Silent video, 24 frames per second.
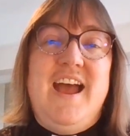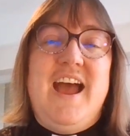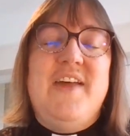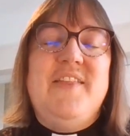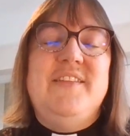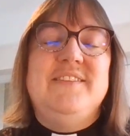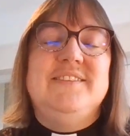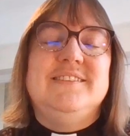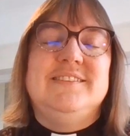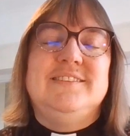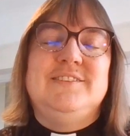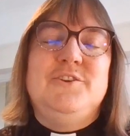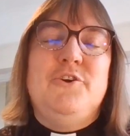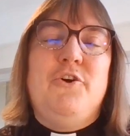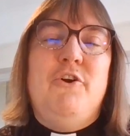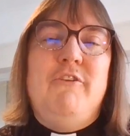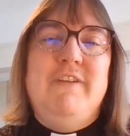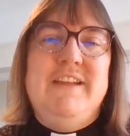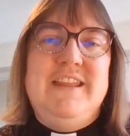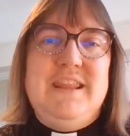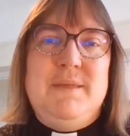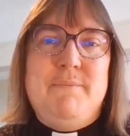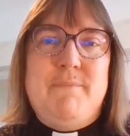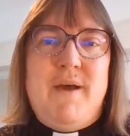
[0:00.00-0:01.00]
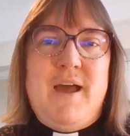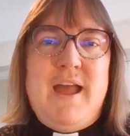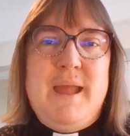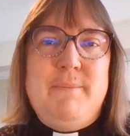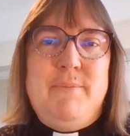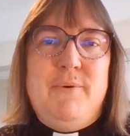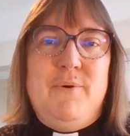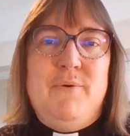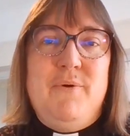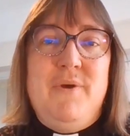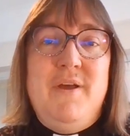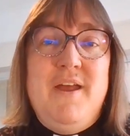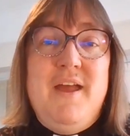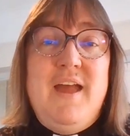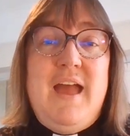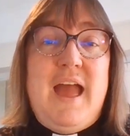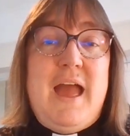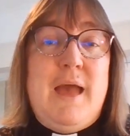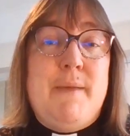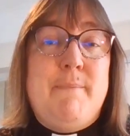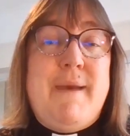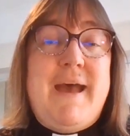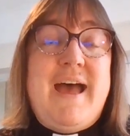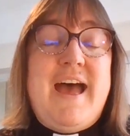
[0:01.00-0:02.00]
And there's a story in the Bible
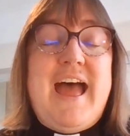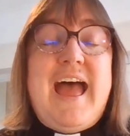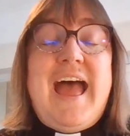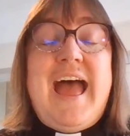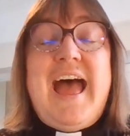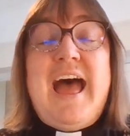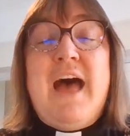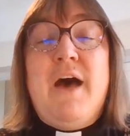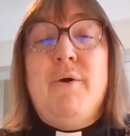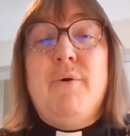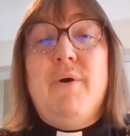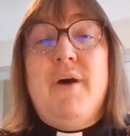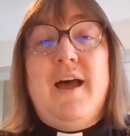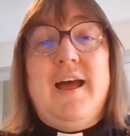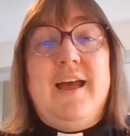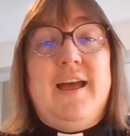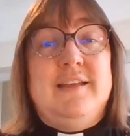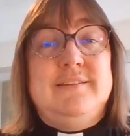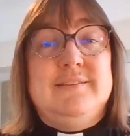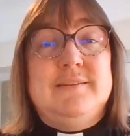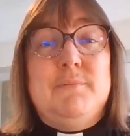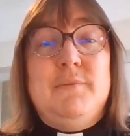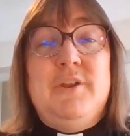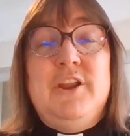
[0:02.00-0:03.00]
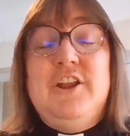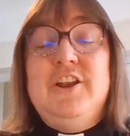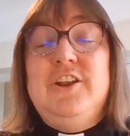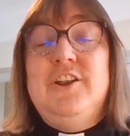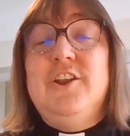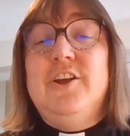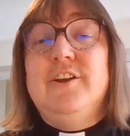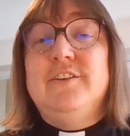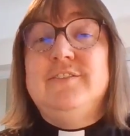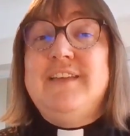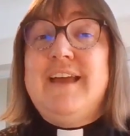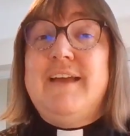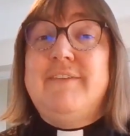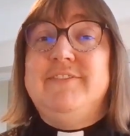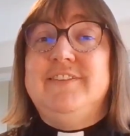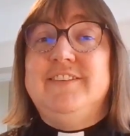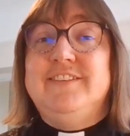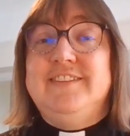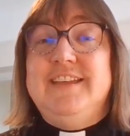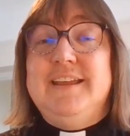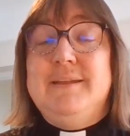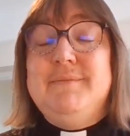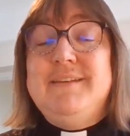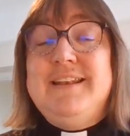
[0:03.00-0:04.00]
about how someone who looked after
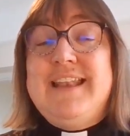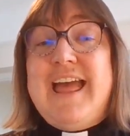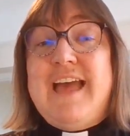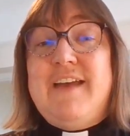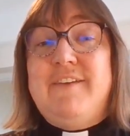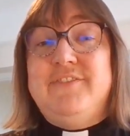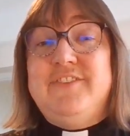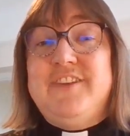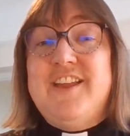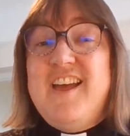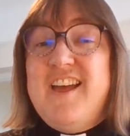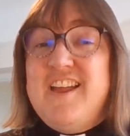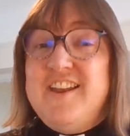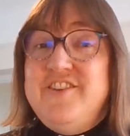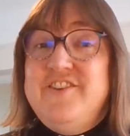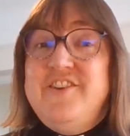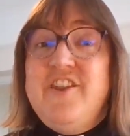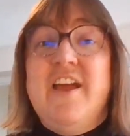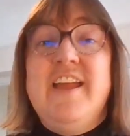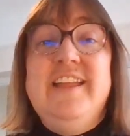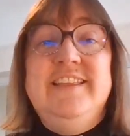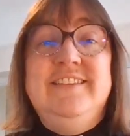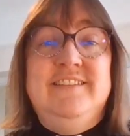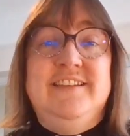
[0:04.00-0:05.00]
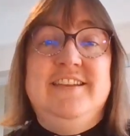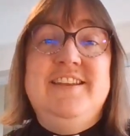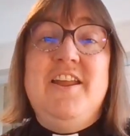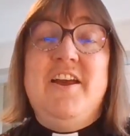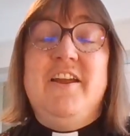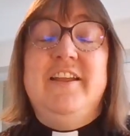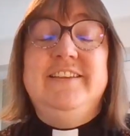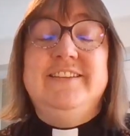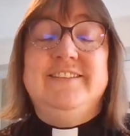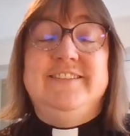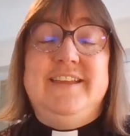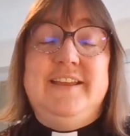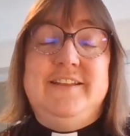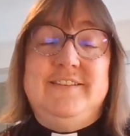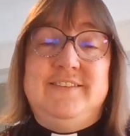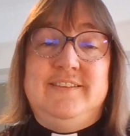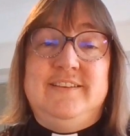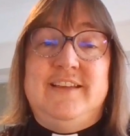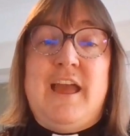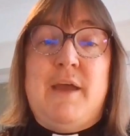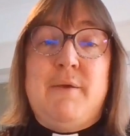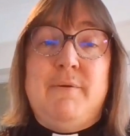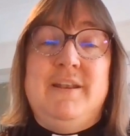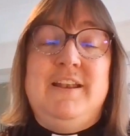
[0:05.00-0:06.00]
sheep left 99 sheep
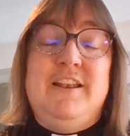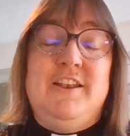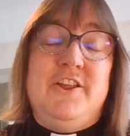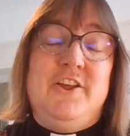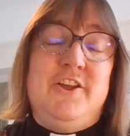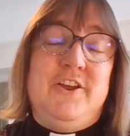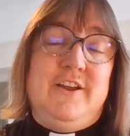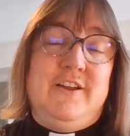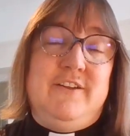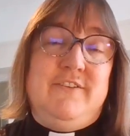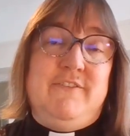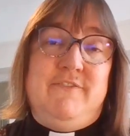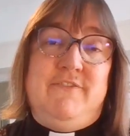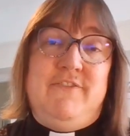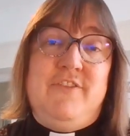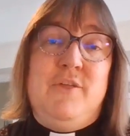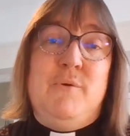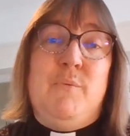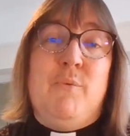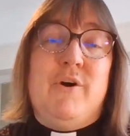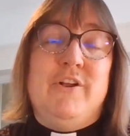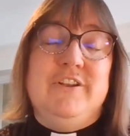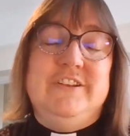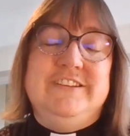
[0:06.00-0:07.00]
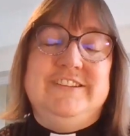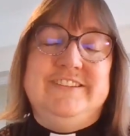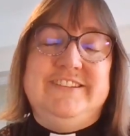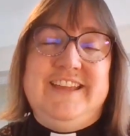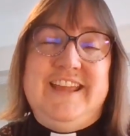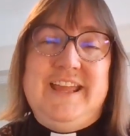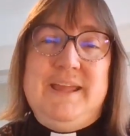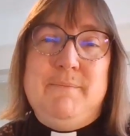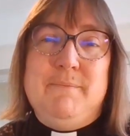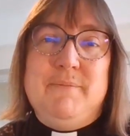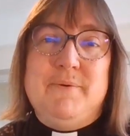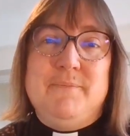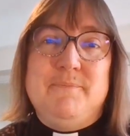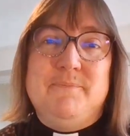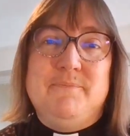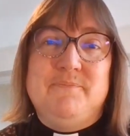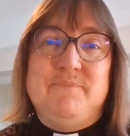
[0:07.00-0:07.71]
to go and look for the one sheep.